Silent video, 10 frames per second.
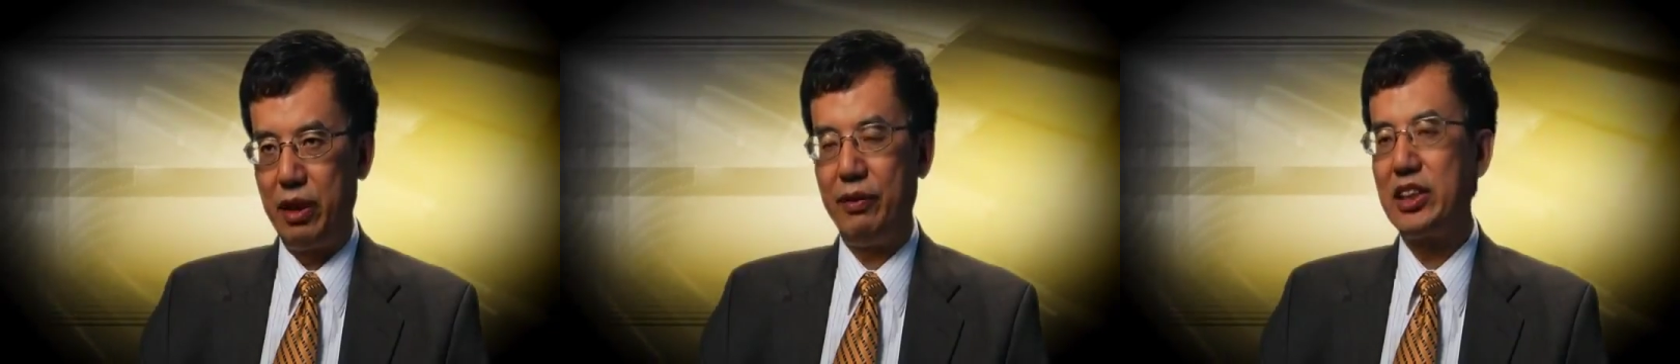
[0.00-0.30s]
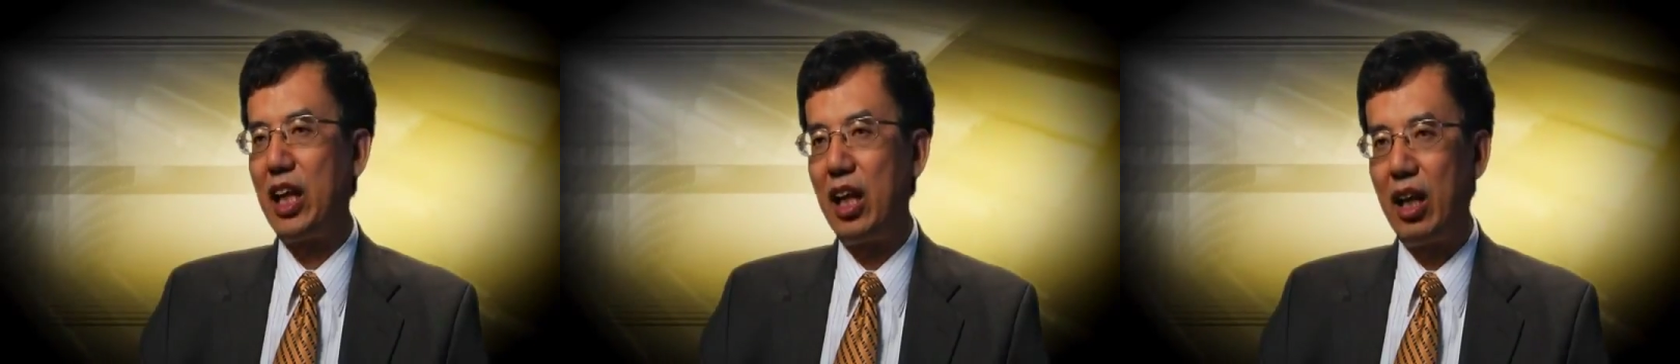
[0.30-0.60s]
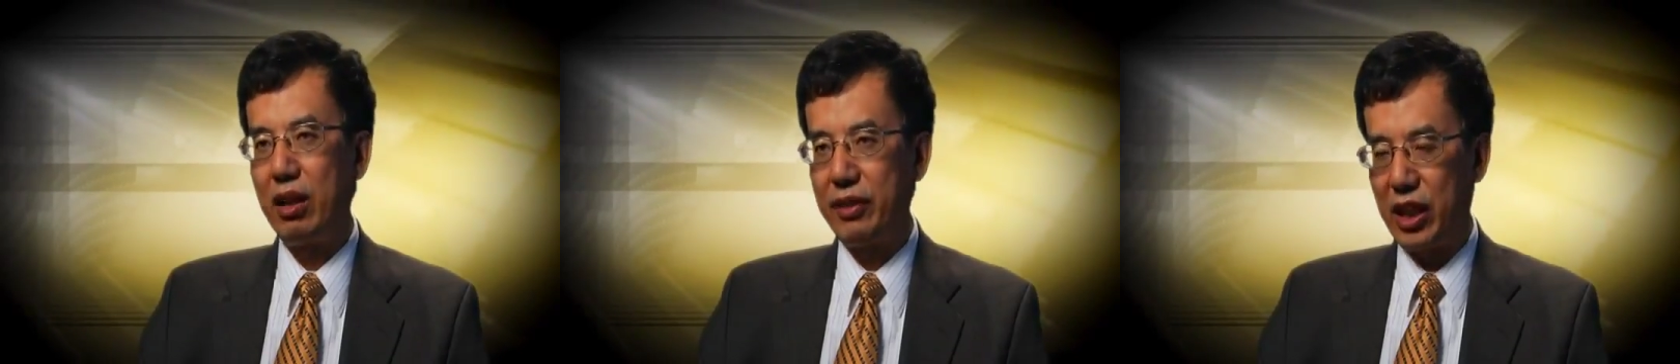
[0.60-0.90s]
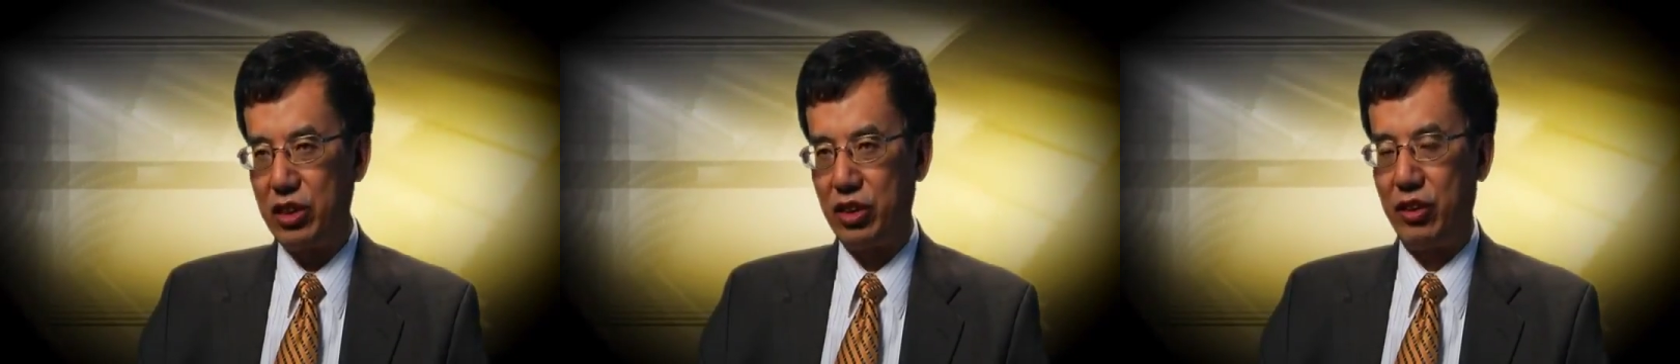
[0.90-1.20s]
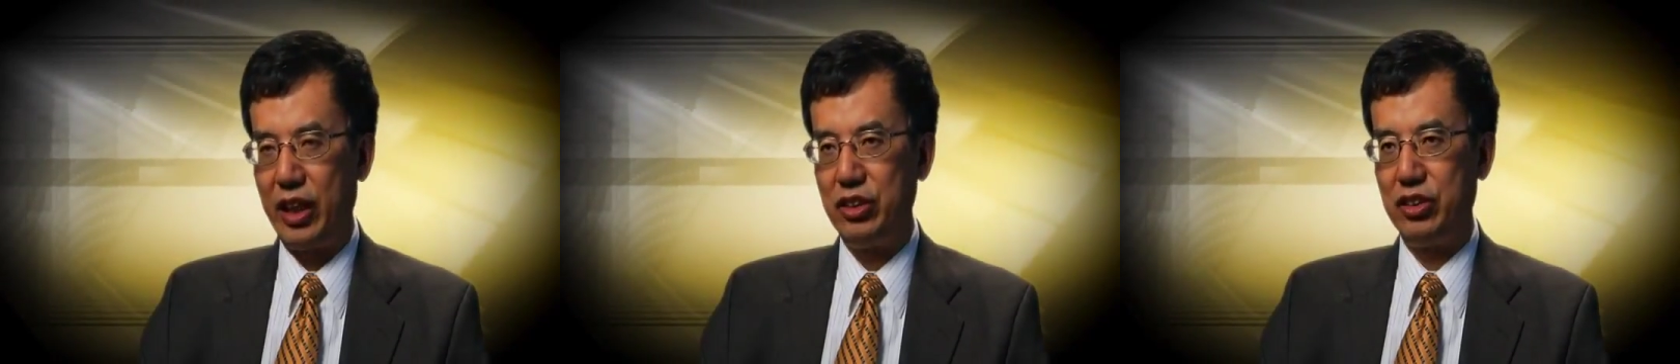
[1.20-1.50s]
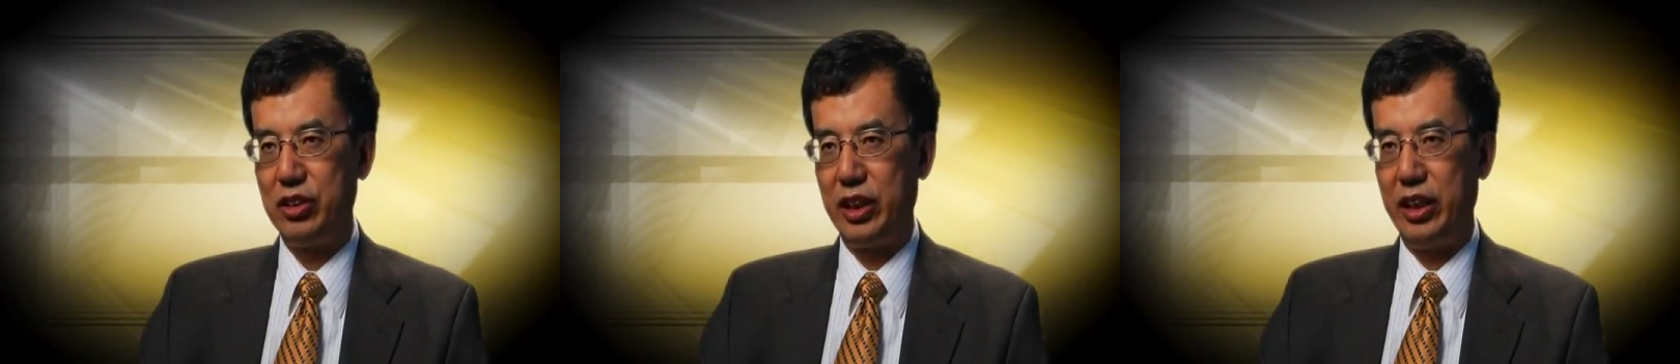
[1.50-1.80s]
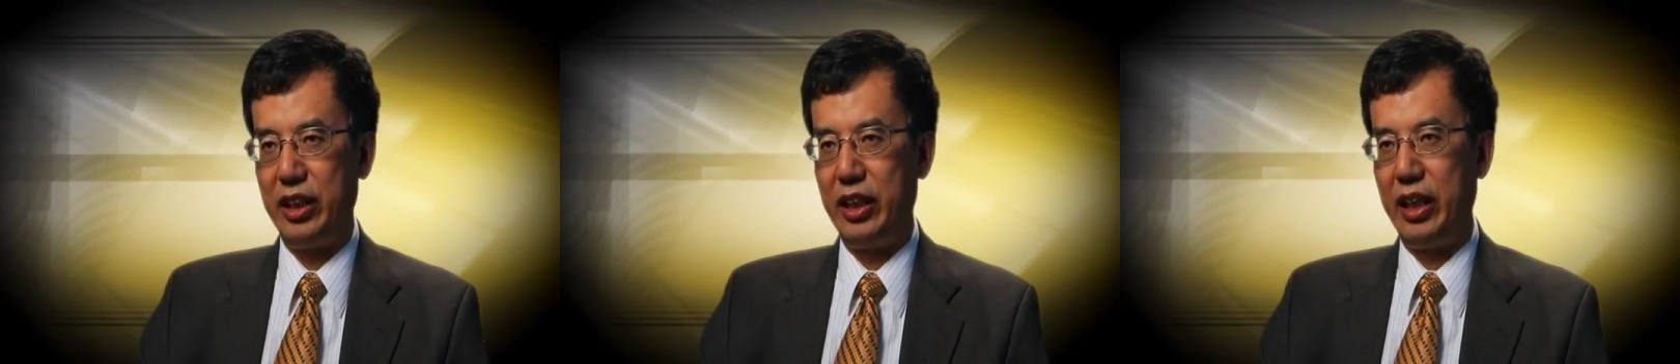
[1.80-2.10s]
There was a lot of cancellations
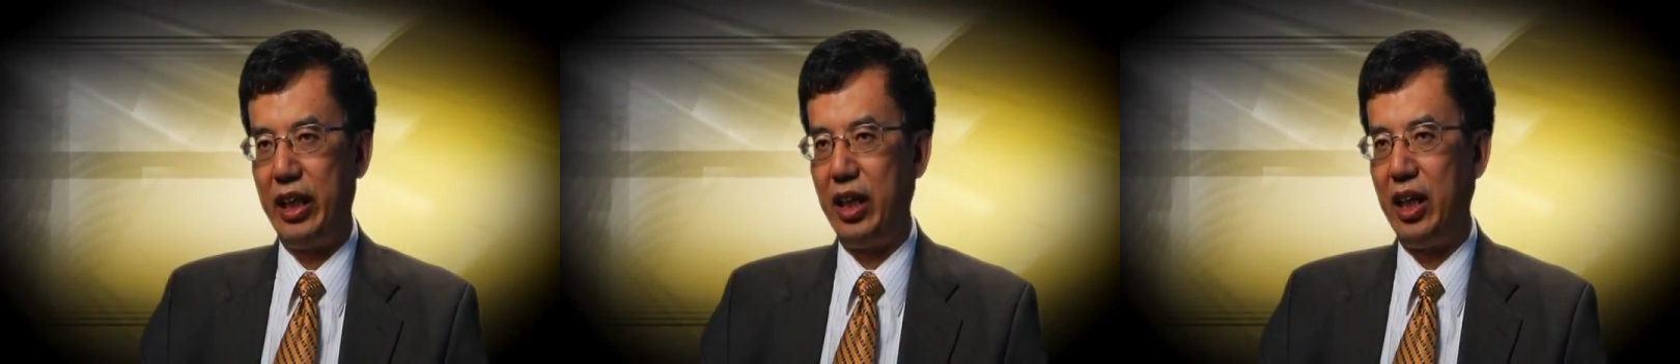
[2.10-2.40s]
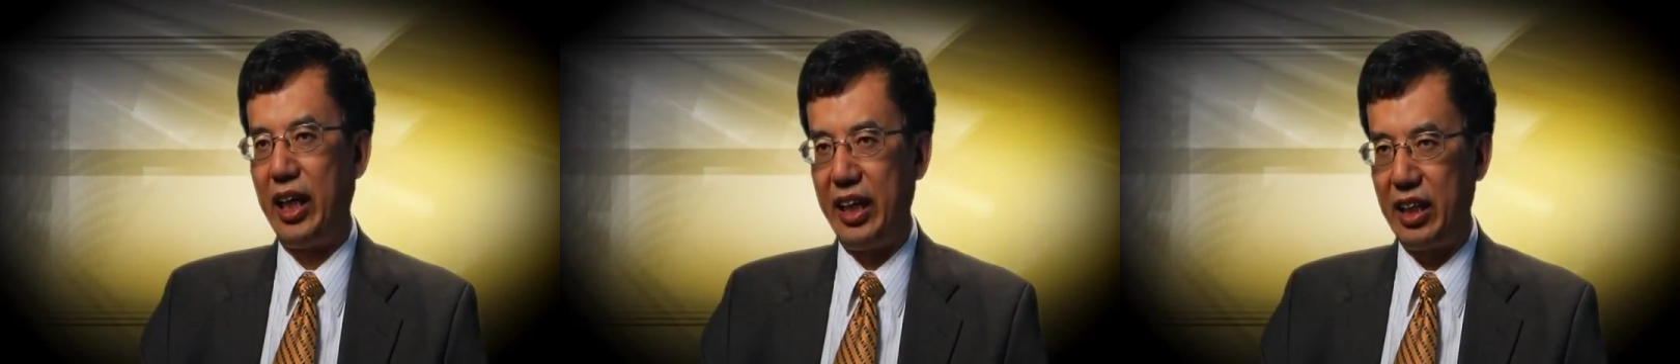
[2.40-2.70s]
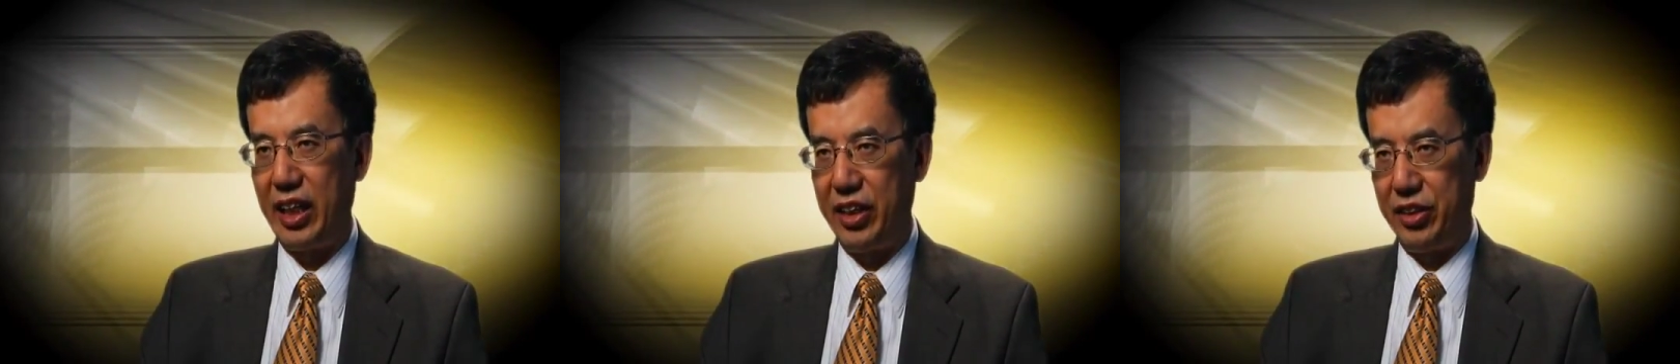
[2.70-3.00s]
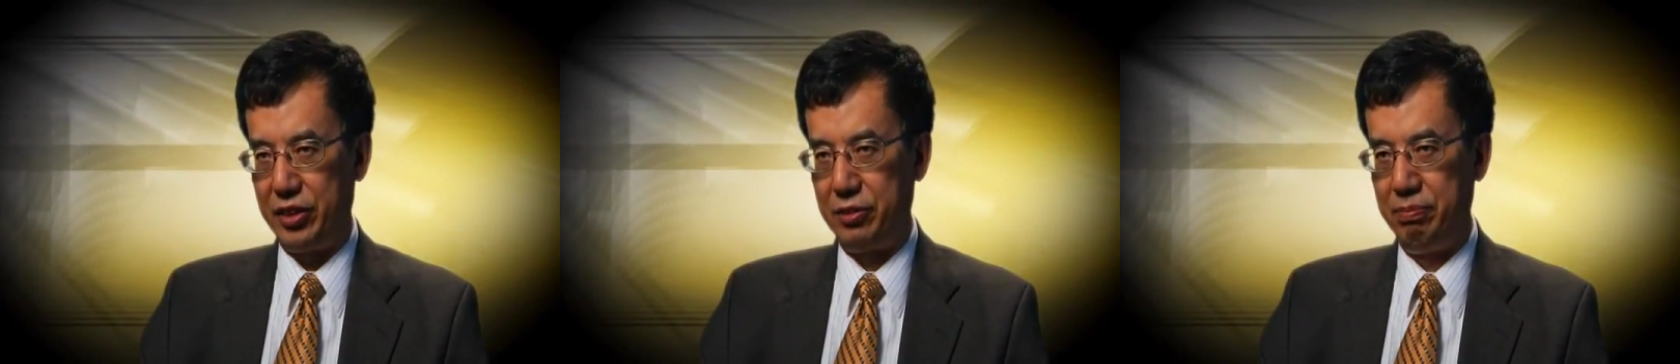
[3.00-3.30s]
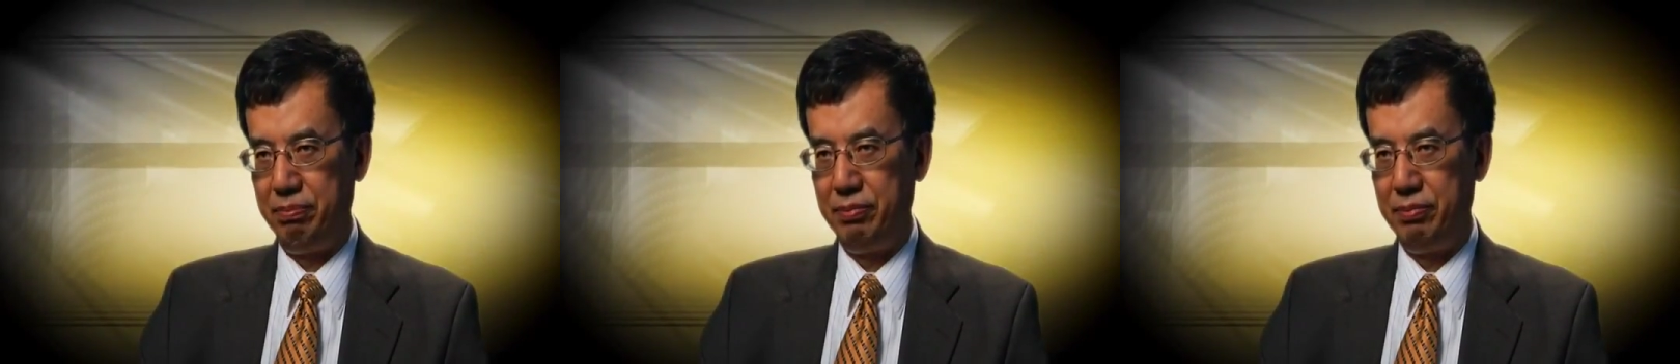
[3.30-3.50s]
in the airliners.